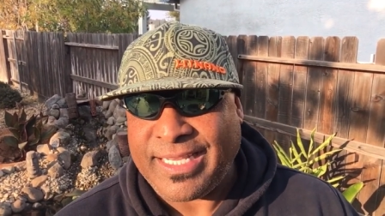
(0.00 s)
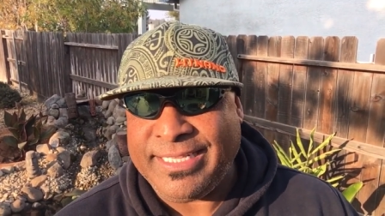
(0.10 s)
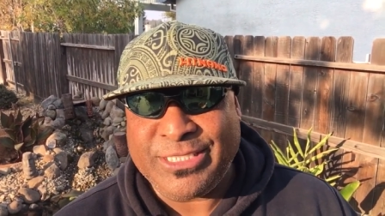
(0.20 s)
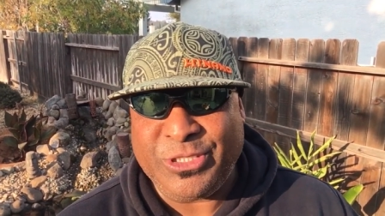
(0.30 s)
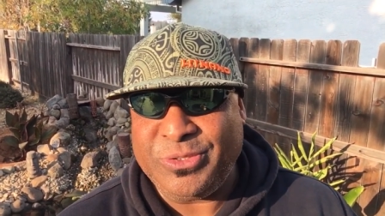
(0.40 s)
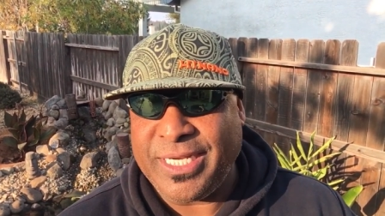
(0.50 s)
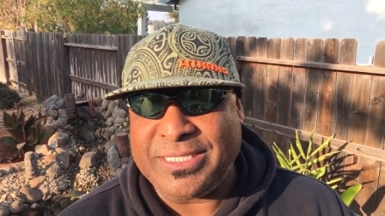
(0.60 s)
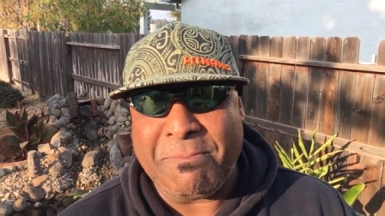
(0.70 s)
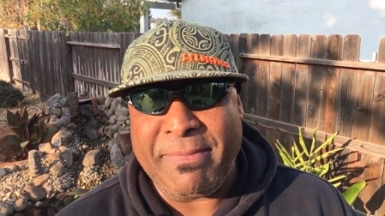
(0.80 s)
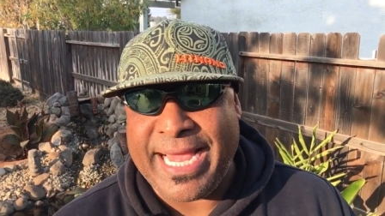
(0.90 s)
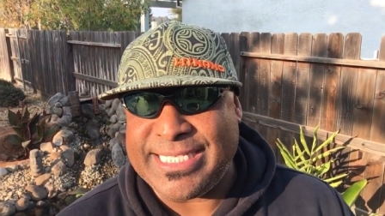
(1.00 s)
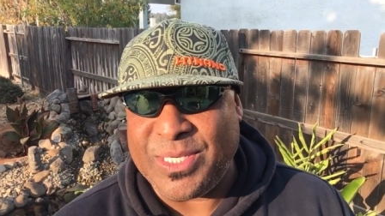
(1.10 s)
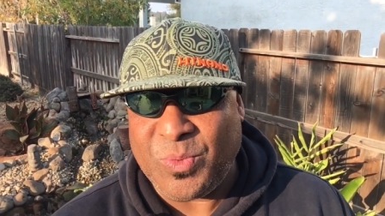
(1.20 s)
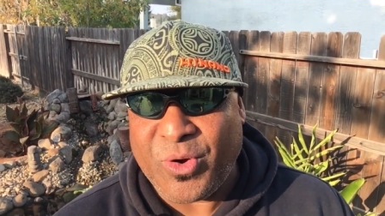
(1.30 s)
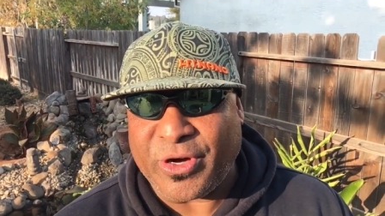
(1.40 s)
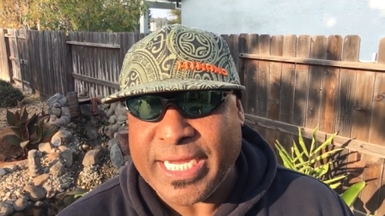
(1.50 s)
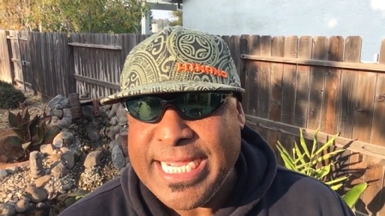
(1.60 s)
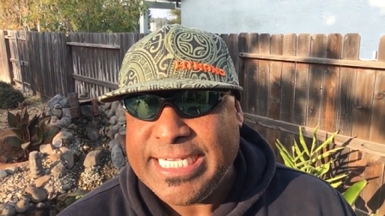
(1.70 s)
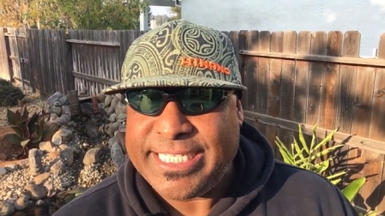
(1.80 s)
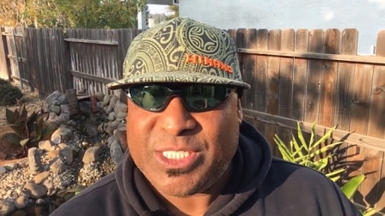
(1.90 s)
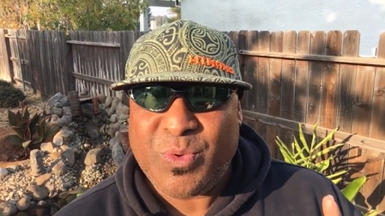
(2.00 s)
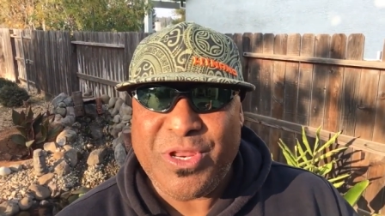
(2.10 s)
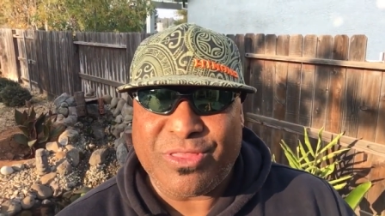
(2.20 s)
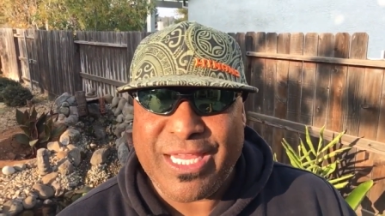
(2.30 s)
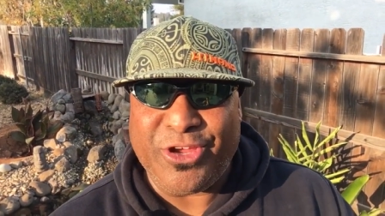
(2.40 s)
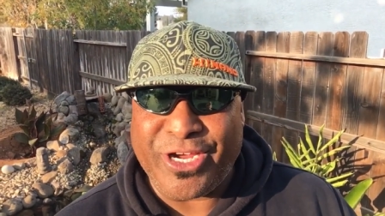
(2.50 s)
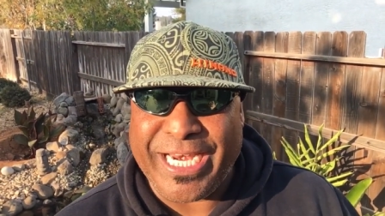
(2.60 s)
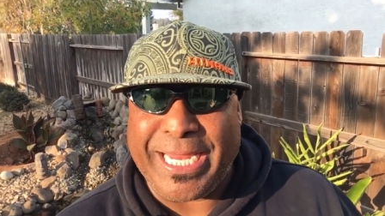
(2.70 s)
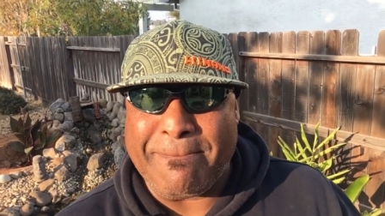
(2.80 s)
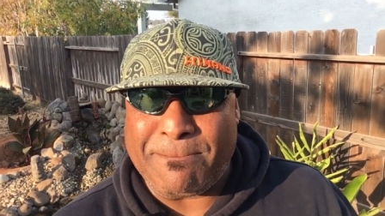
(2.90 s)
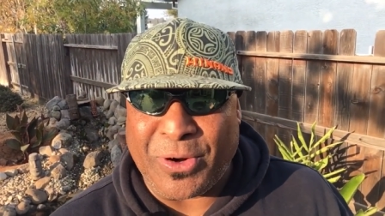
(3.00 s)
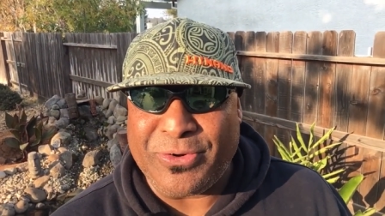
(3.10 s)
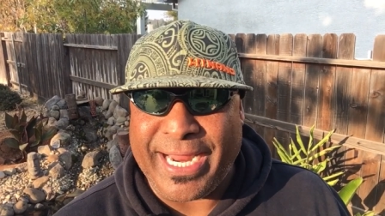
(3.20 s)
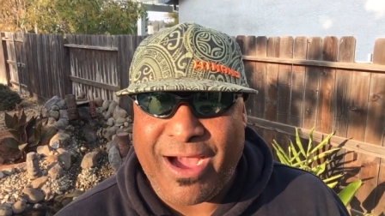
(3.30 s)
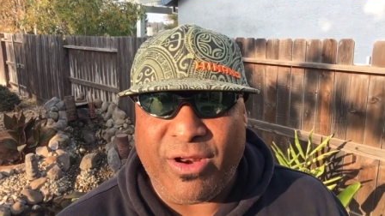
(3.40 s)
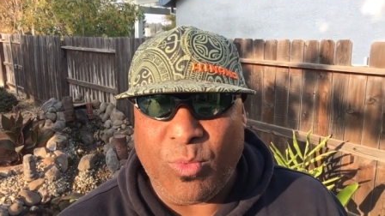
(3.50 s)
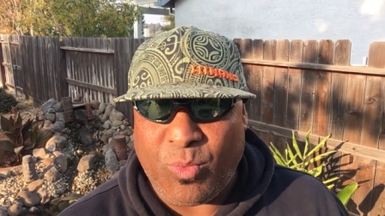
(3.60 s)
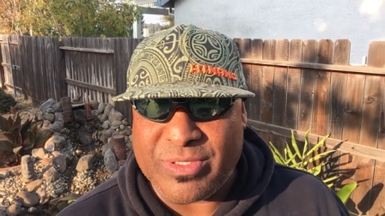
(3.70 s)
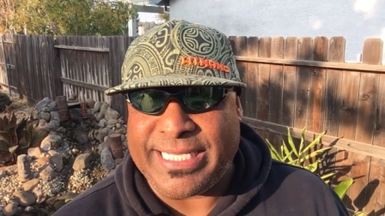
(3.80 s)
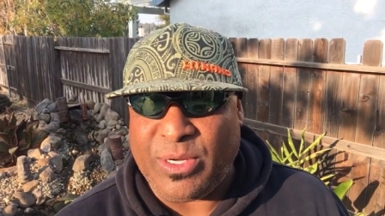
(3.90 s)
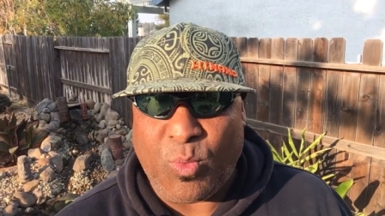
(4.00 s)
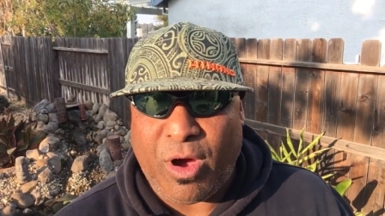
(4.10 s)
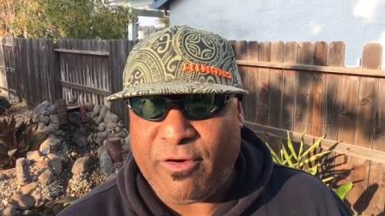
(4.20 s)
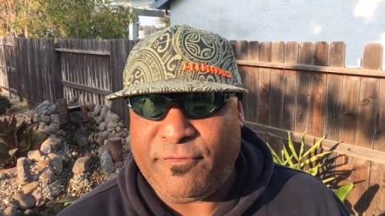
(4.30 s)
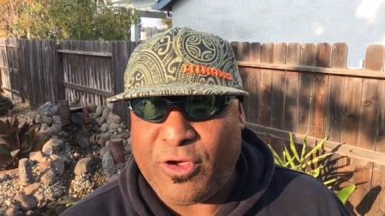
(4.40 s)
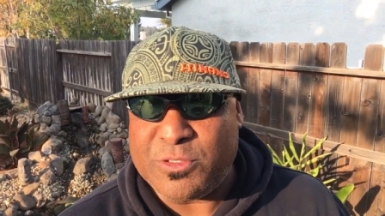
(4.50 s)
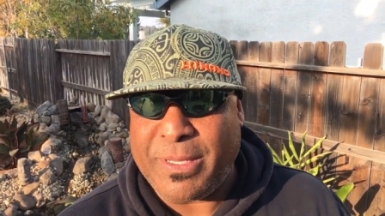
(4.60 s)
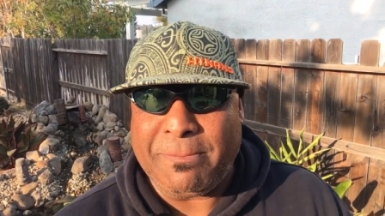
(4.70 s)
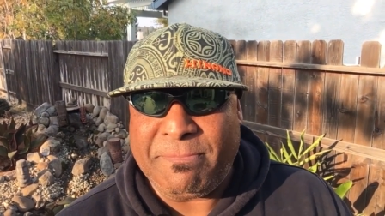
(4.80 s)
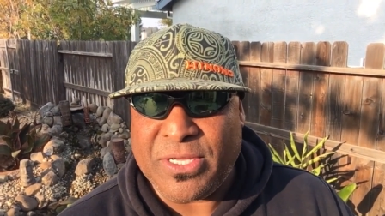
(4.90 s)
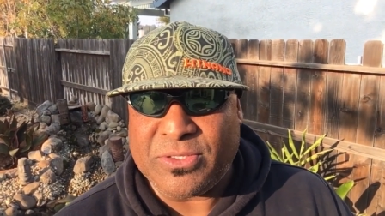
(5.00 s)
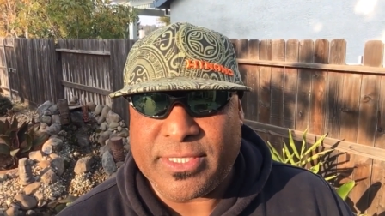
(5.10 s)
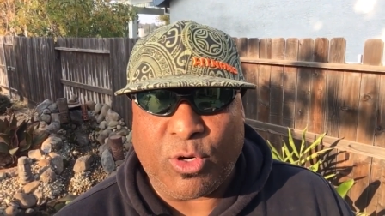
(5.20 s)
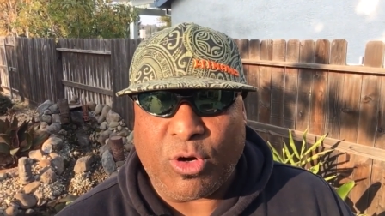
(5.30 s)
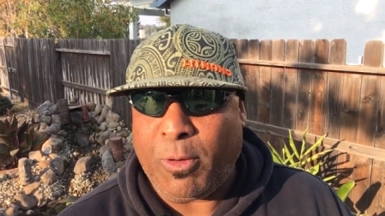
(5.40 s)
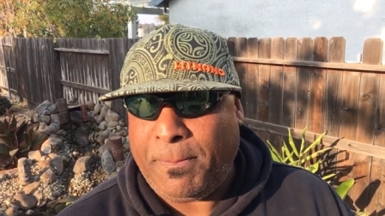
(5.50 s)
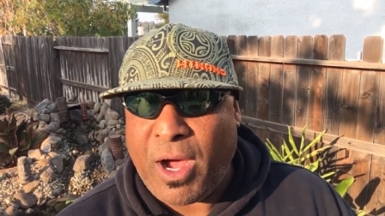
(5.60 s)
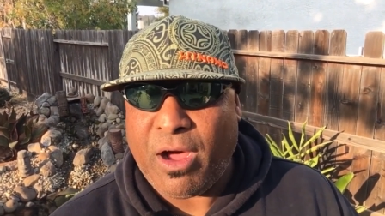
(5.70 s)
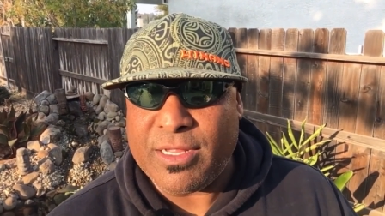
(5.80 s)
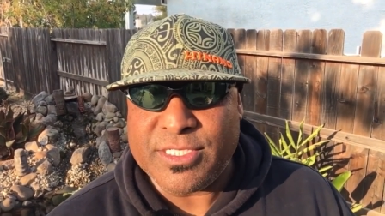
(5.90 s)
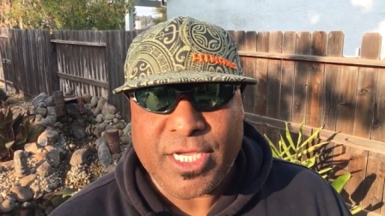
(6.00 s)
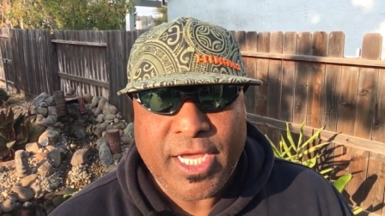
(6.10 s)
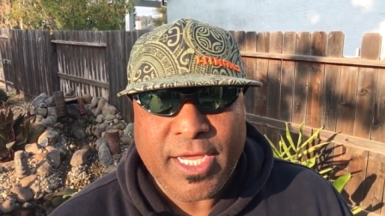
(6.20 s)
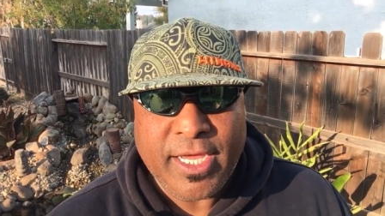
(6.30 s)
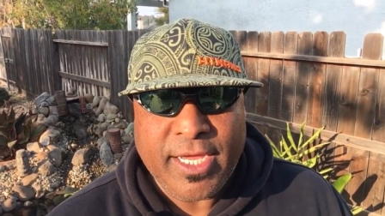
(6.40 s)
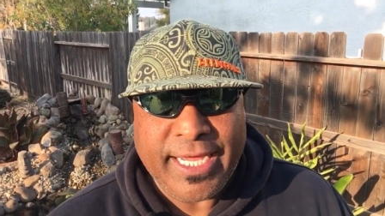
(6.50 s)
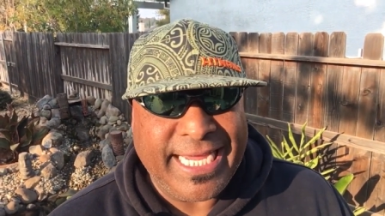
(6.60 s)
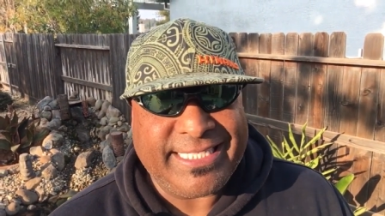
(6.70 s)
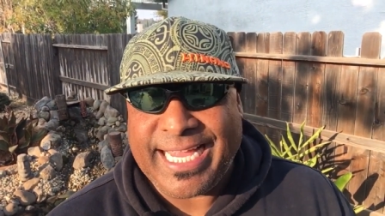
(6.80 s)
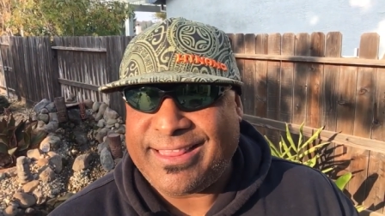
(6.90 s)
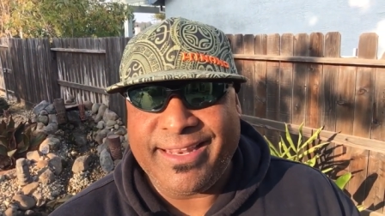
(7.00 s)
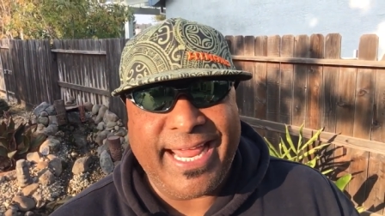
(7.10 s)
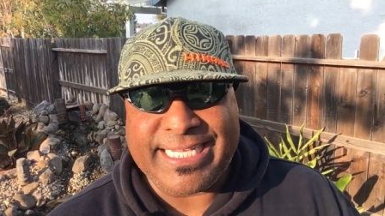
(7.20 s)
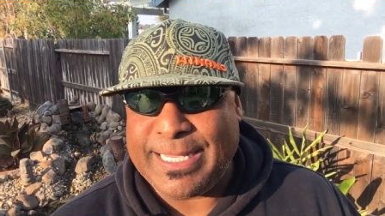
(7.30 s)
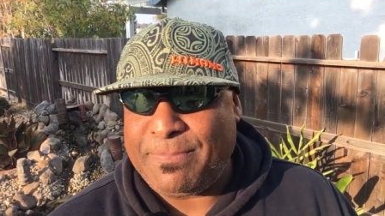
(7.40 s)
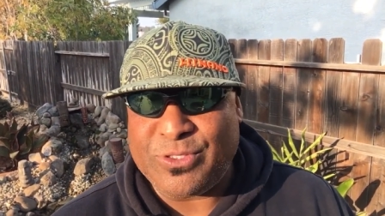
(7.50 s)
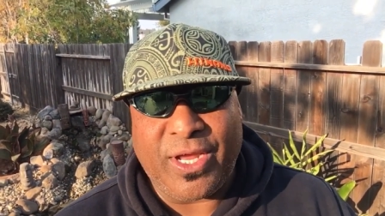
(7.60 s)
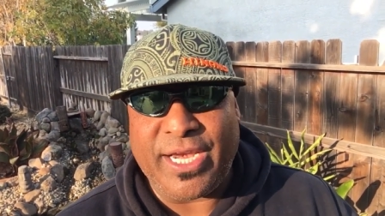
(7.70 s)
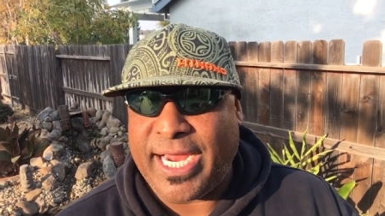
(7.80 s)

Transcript: This dude does amazing work. Just when you think you're going to get burned out on seeing waterfalls being built or, or ponds, it's like the next episode.